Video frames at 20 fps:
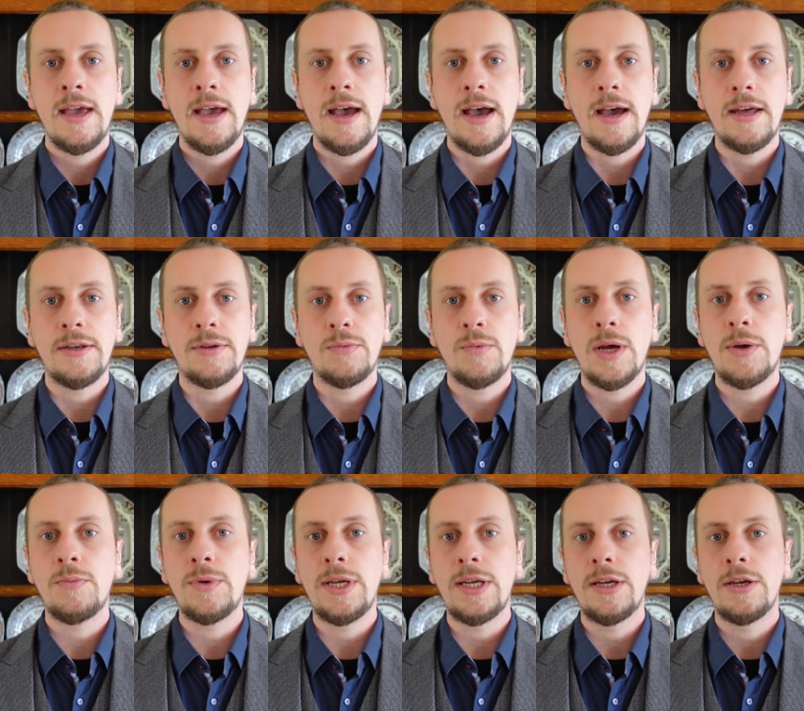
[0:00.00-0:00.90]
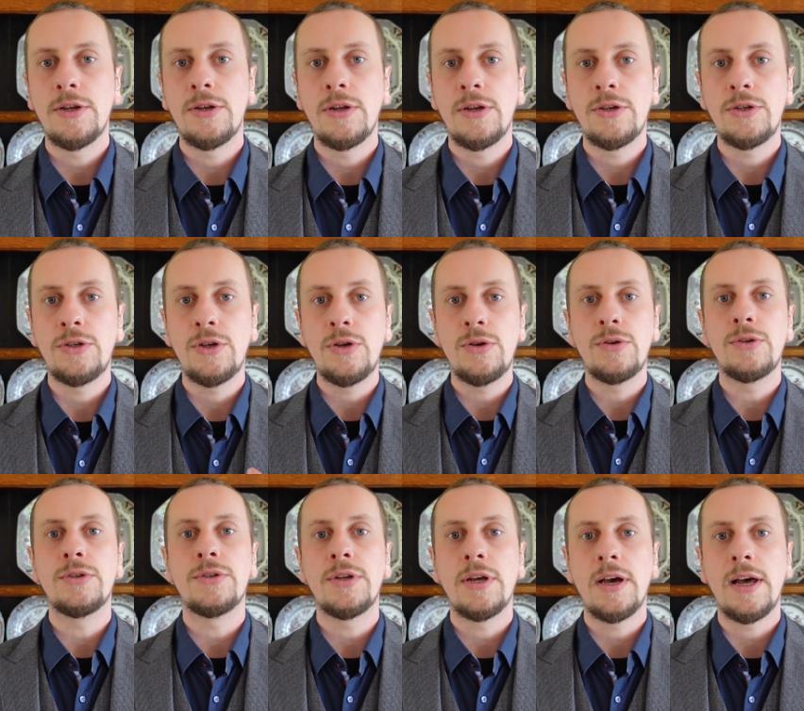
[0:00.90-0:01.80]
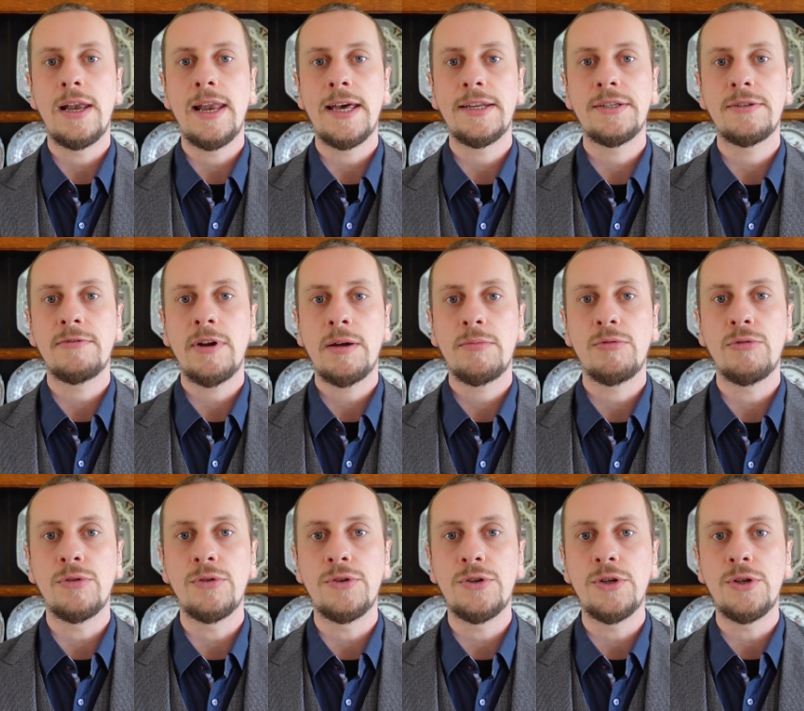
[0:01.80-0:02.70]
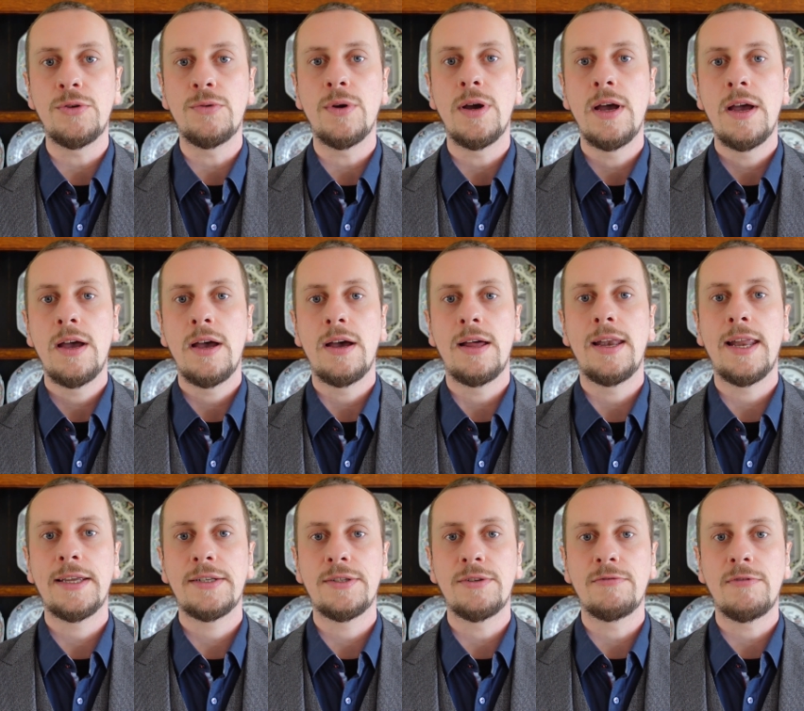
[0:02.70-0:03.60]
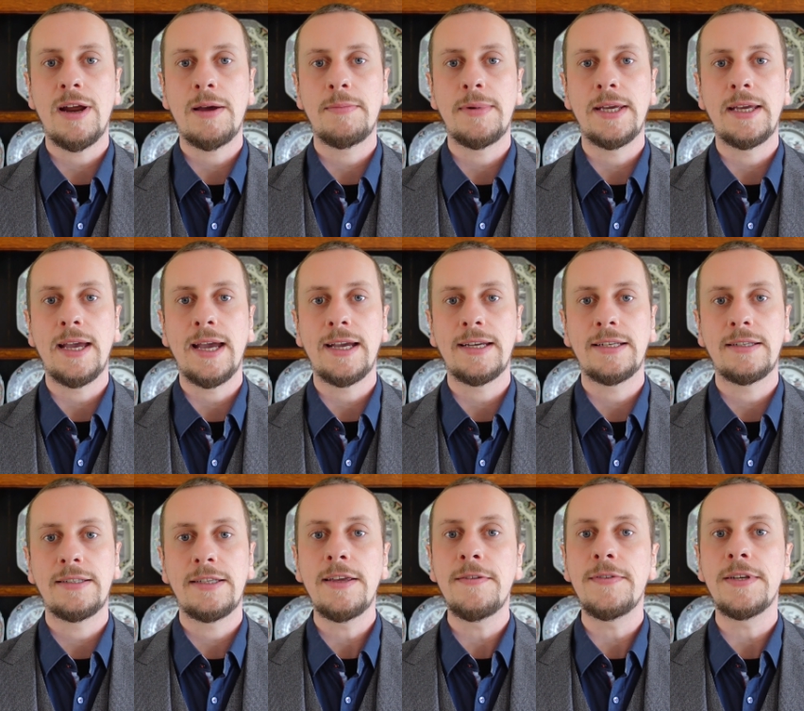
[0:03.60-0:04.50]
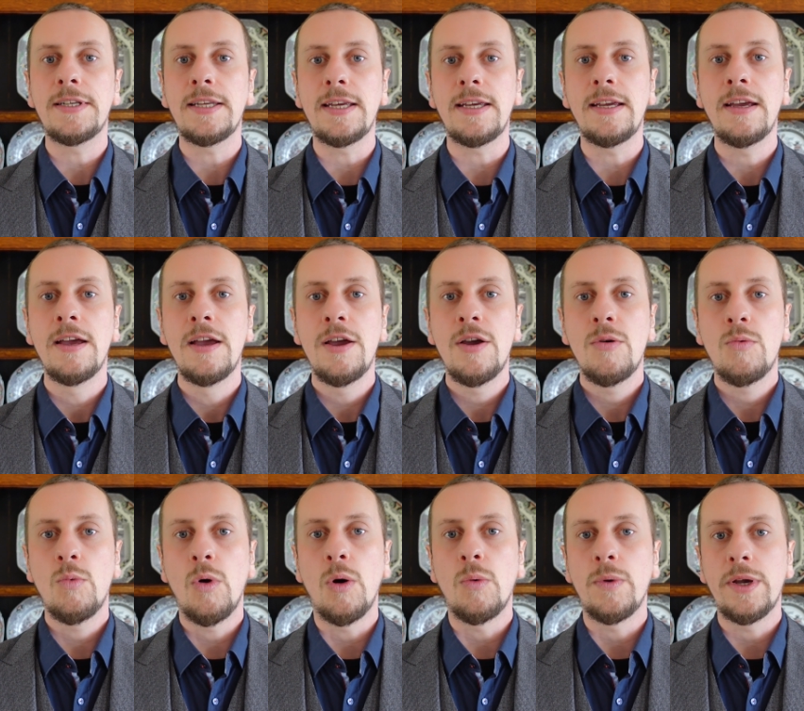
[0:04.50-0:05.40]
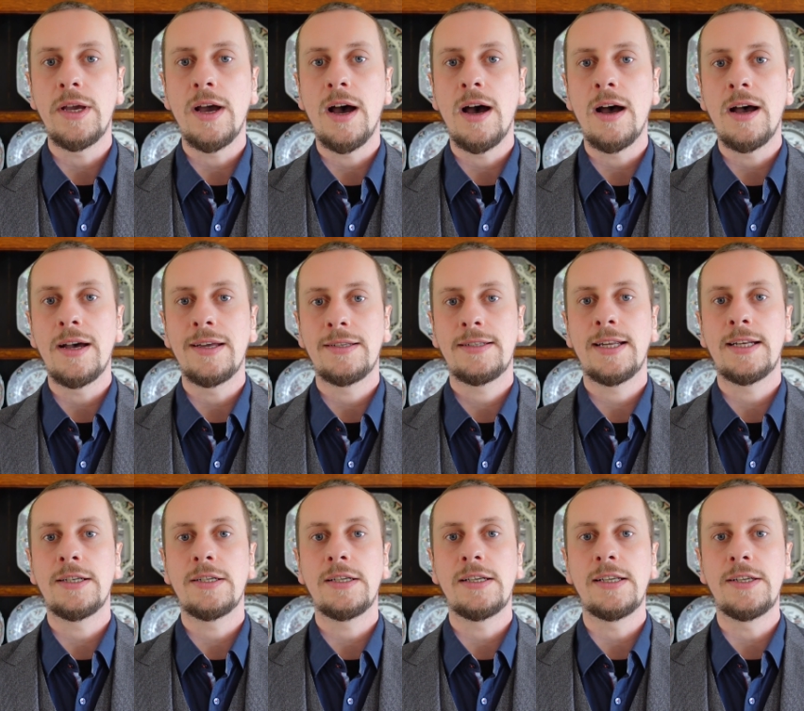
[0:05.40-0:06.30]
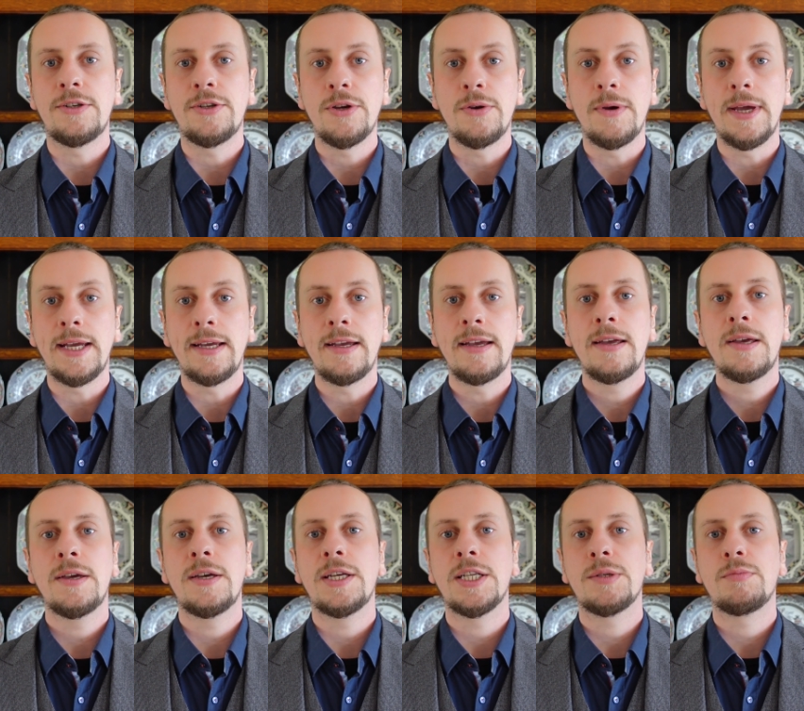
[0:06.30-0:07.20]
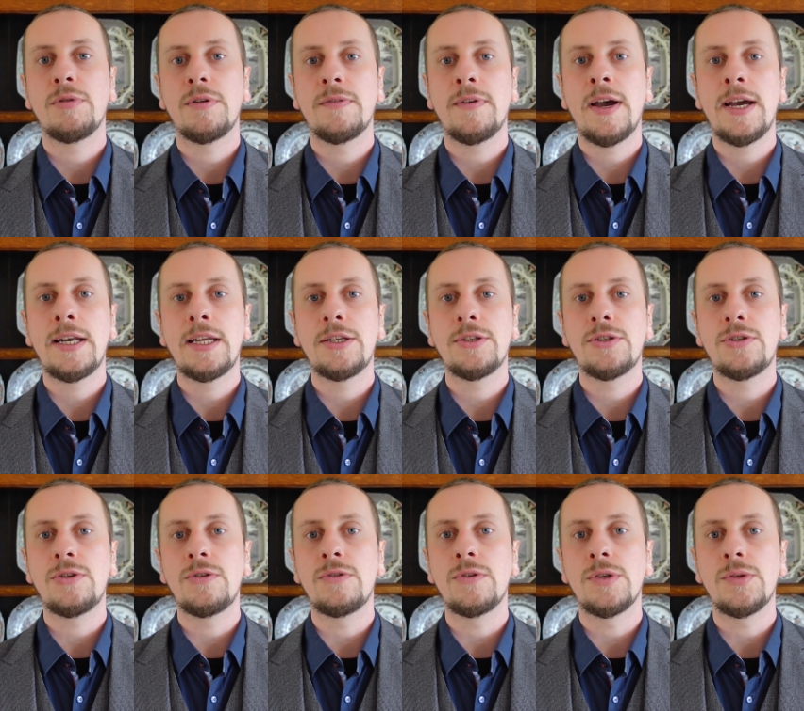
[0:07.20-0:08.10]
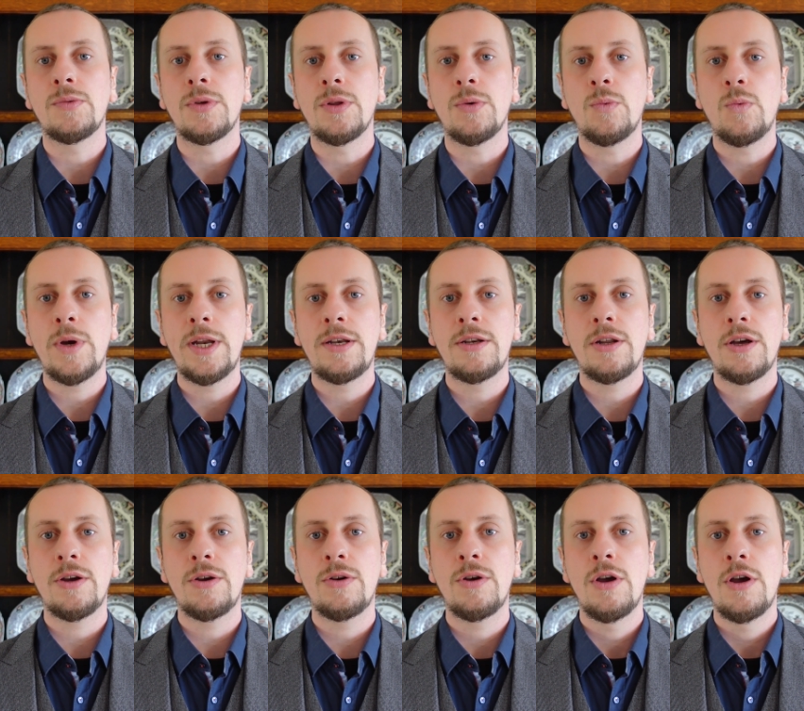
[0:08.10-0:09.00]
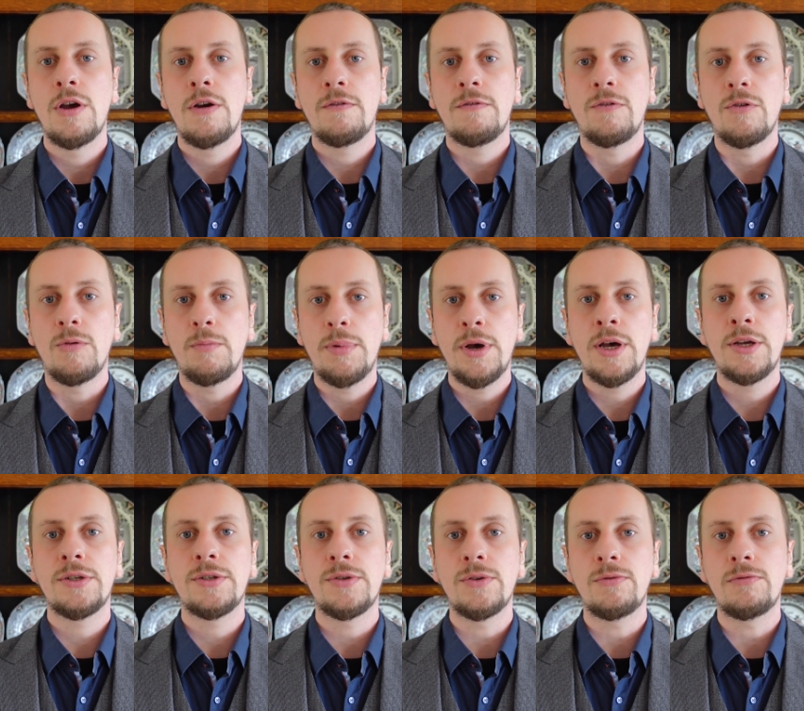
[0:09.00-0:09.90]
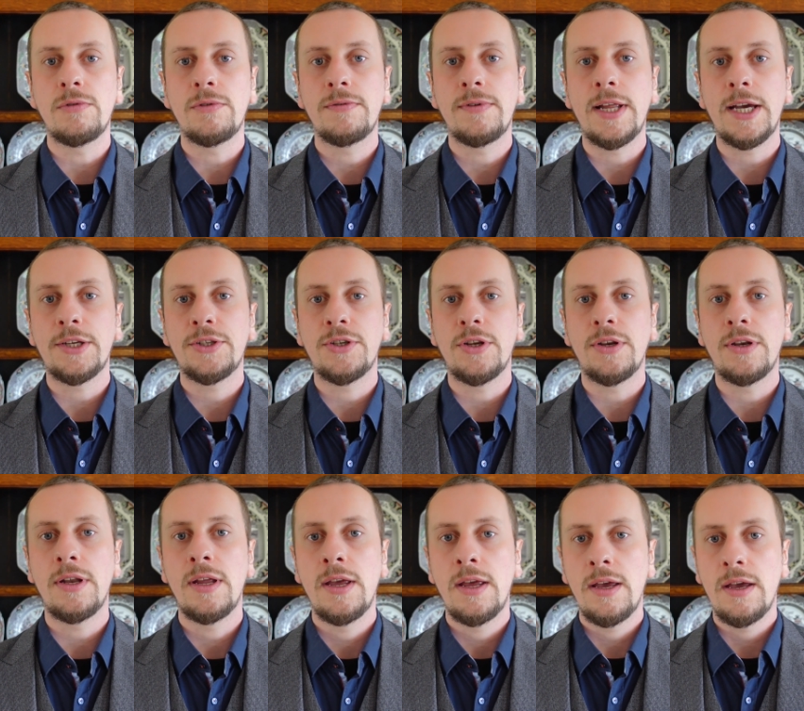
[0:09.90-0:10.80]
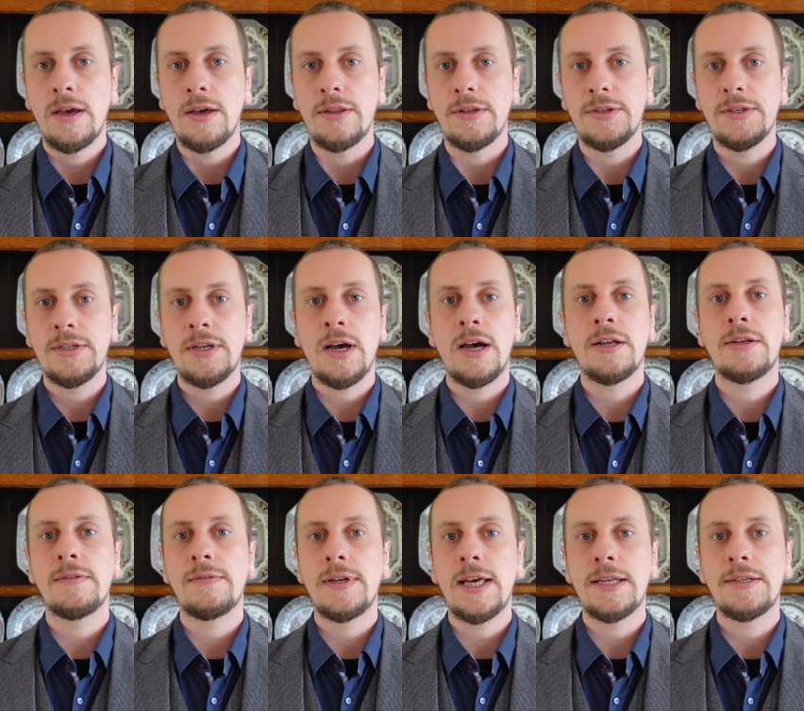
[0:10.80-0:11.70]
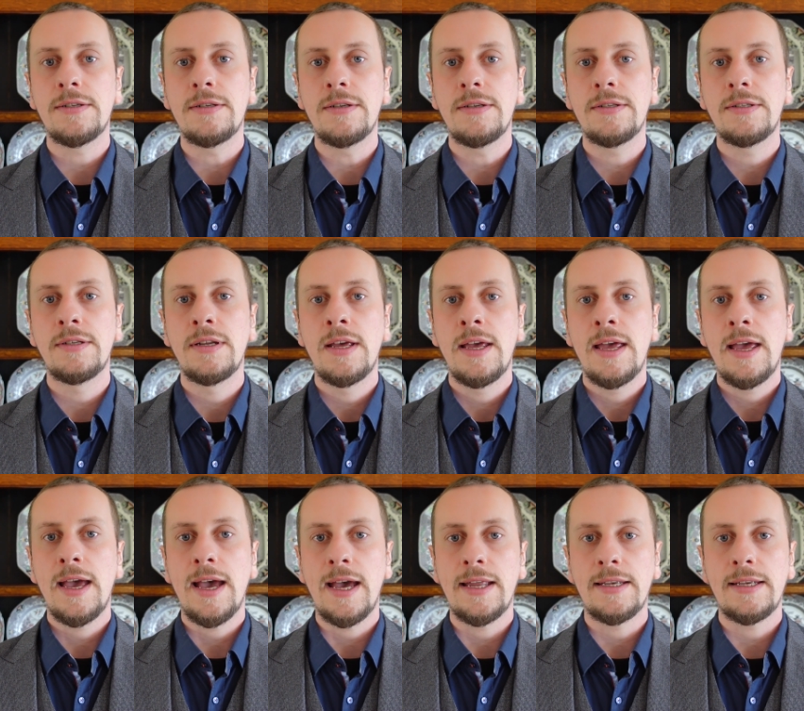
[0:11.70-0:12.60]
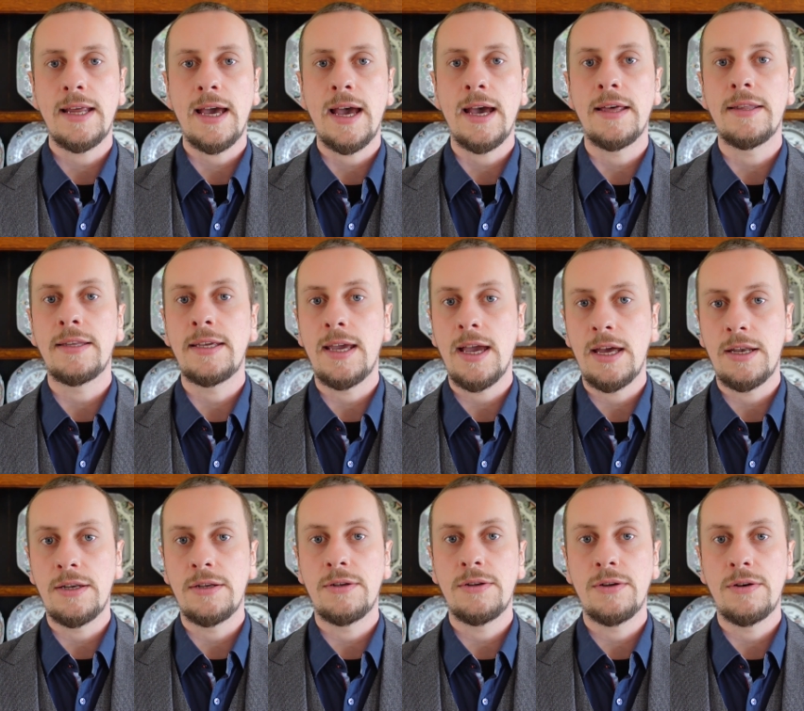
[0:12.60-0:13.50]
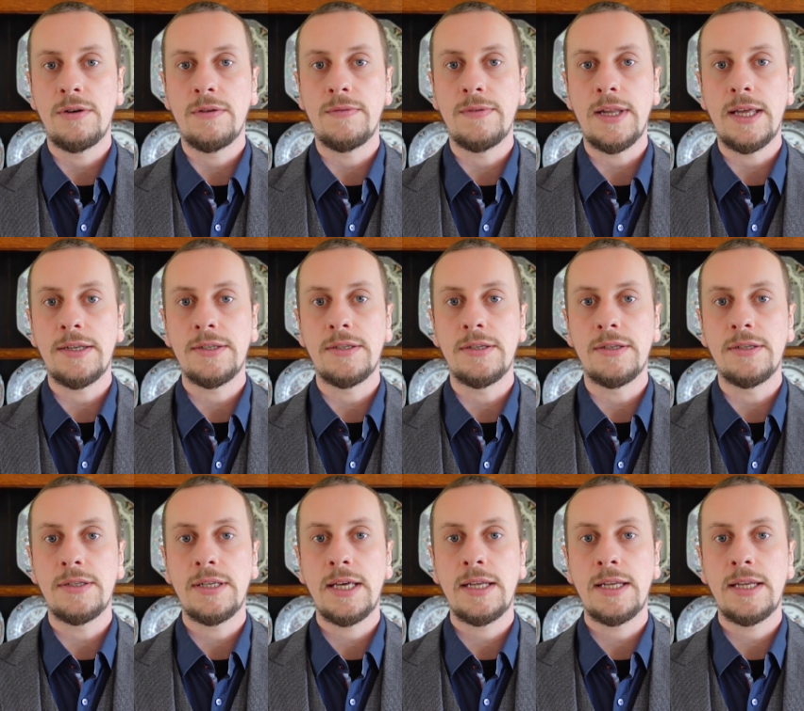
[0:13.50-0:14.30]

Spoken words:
And when we use a lesson wrapper or do a lesson wrapping activity, what we are essentially doing is providing students with a window for personal reflection at the start of lessons and at the end of lessons.